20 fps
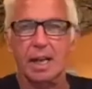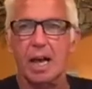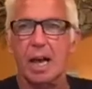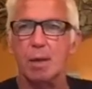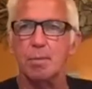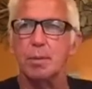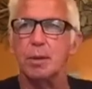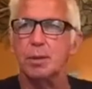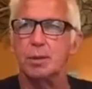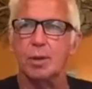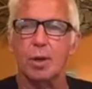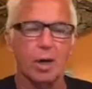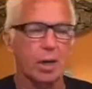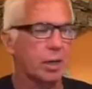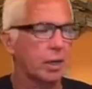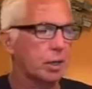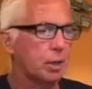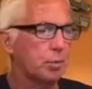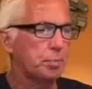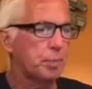I've been
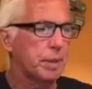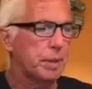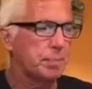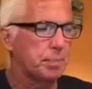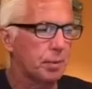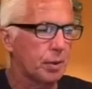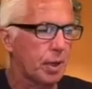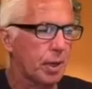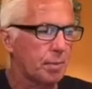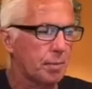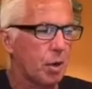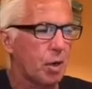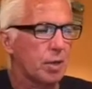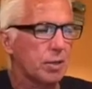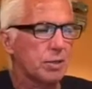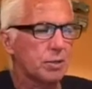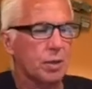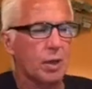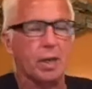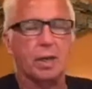talking to people. I'm
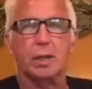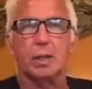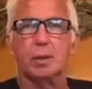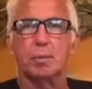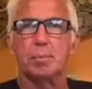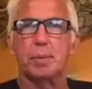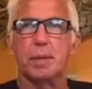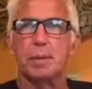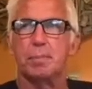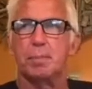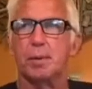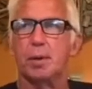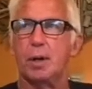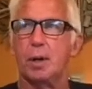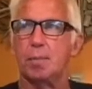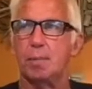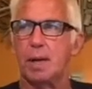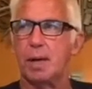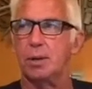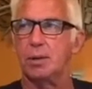always talking to people
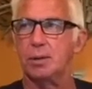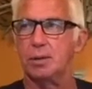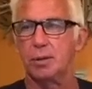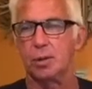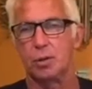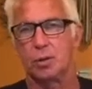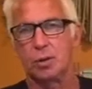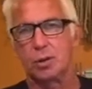about